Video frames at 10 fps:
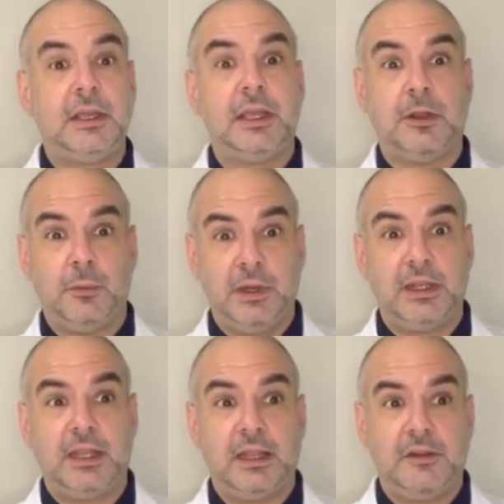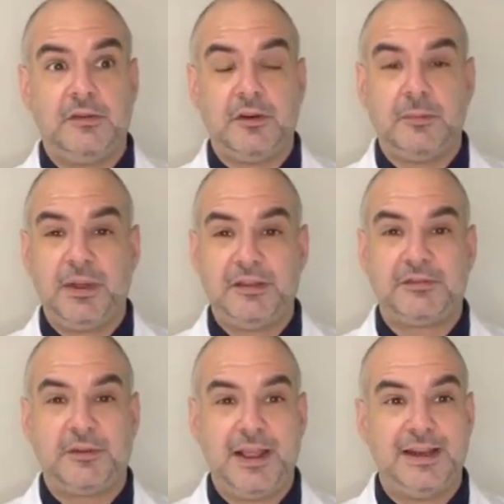It really is your best
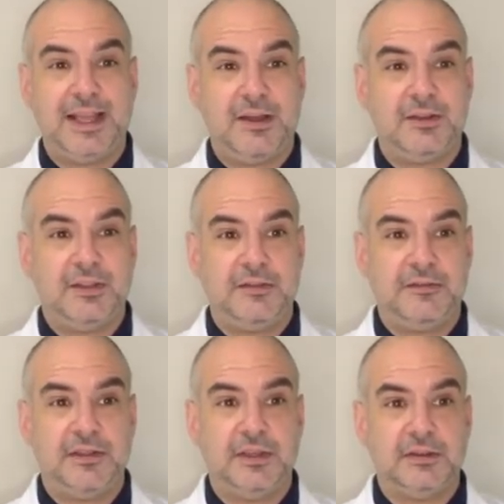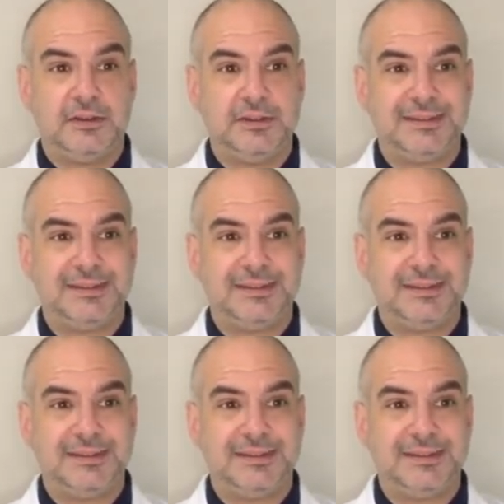friend out in the field.